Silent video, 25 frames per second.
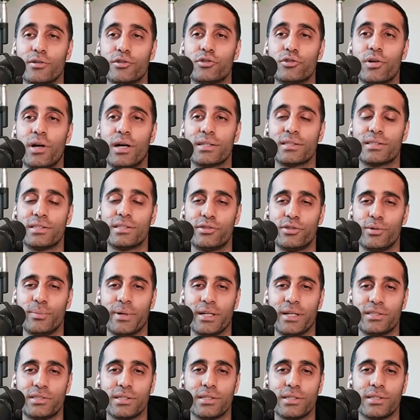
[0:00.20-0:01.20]
Trung, did you
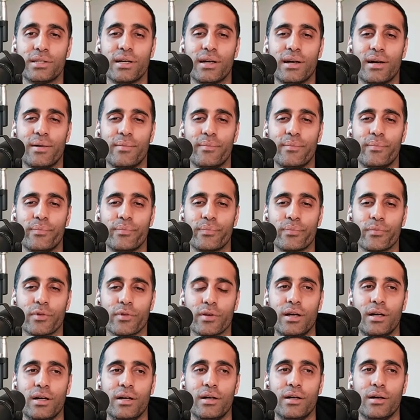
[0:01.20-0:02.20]
mention um,
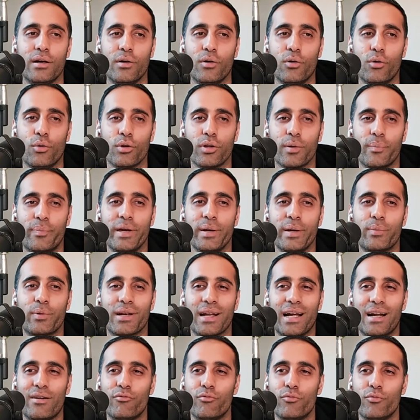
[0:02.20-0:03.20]
all the people
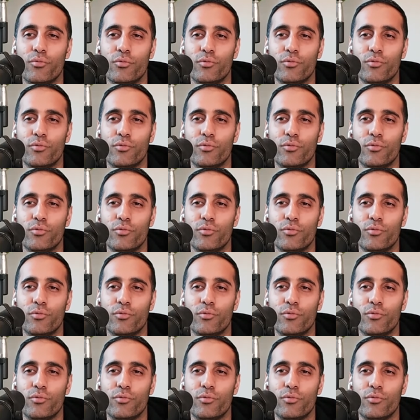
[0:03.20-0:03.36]
that